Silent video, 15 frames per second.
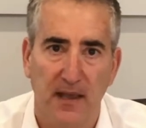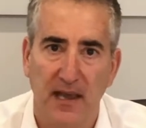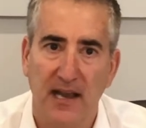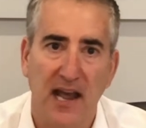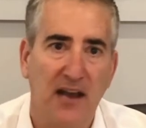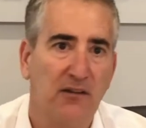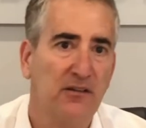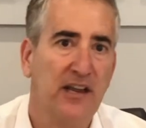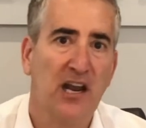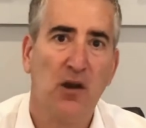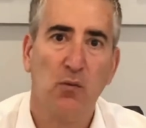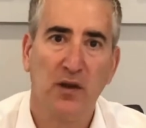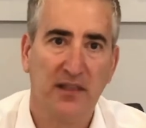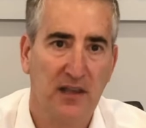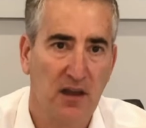And I don't care
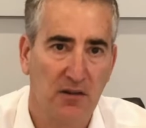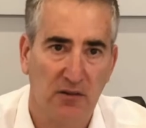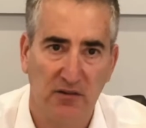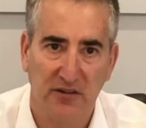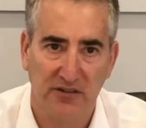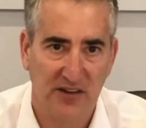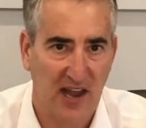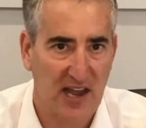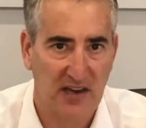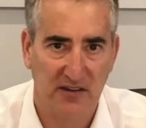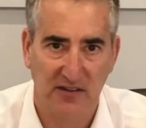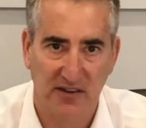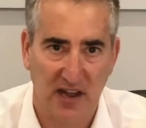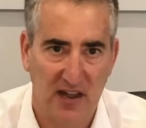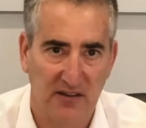what the other side
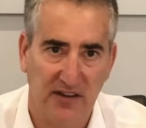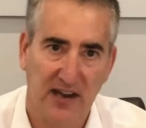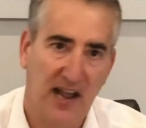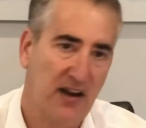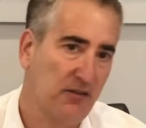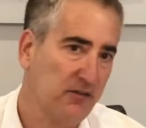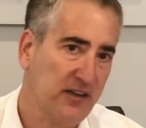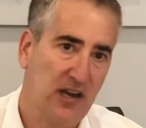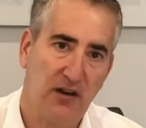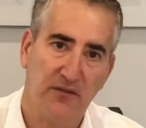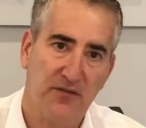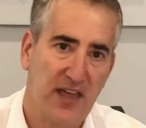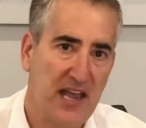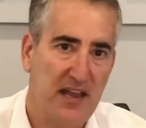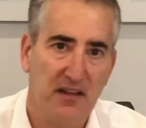says. And I don't care
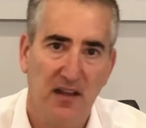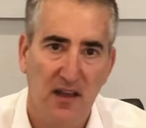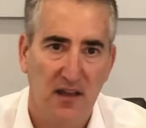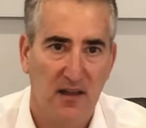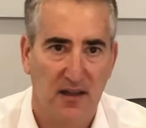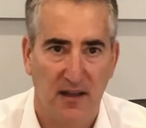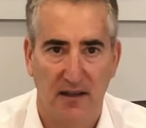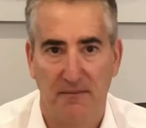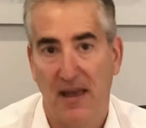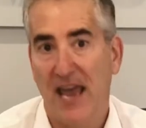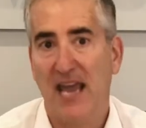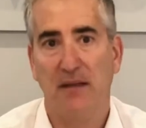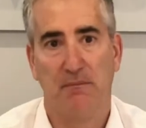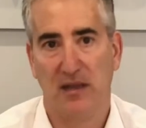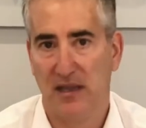if they
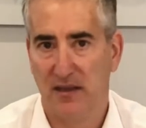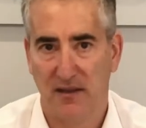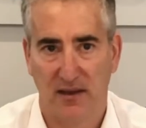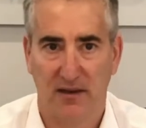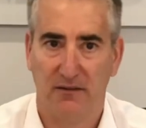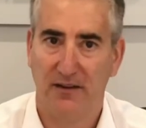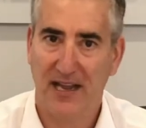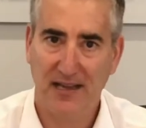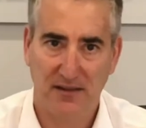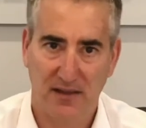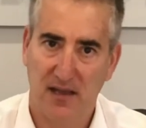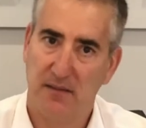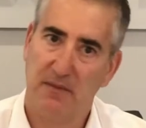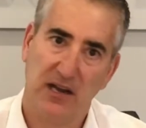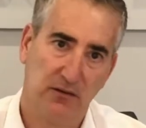hate me. I don't hate
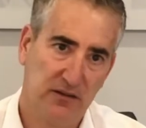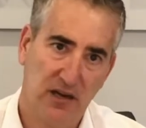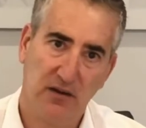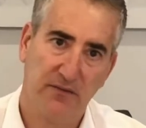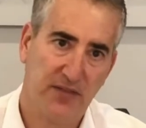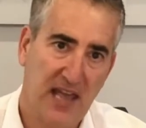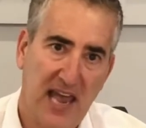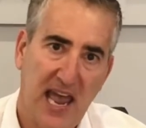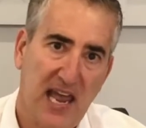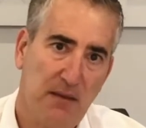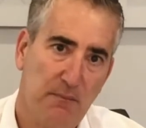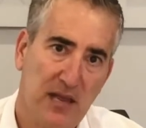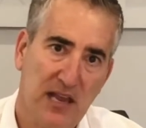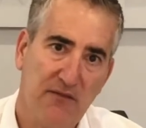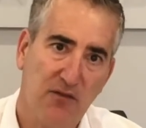them. I don't care if they
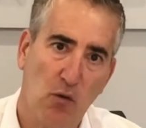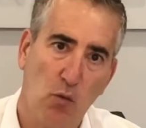hate me for